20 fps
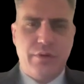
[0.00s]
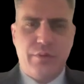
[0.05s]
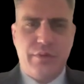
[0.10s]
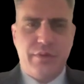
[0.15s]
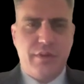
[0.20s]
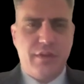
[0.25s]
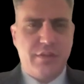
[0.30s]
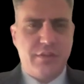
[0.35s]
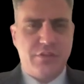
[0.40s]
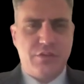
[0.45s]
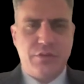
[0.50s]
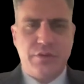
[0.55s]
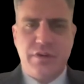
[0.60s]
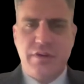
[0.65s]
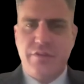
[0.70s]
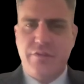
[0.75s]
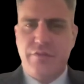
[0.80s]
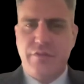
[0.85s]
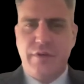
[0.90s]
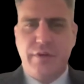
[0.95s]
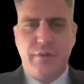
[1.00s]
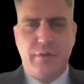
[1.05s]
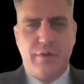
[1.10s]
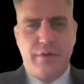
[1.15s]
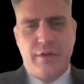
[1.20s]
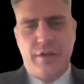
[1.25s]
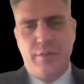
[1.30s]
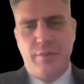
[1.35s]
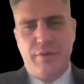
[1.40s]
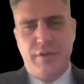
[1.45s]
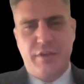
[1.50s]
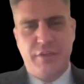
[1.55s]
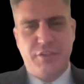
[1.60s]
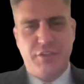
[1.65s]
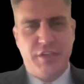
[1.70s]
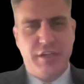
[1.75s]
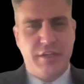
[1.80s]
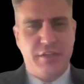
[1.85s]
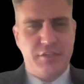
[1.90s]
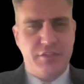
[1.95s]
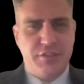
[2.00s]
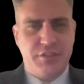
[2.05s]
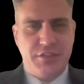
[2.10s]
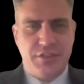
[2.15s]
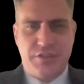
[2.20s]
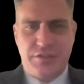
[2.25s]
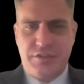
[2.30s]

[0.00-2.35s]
with history of frequent company changes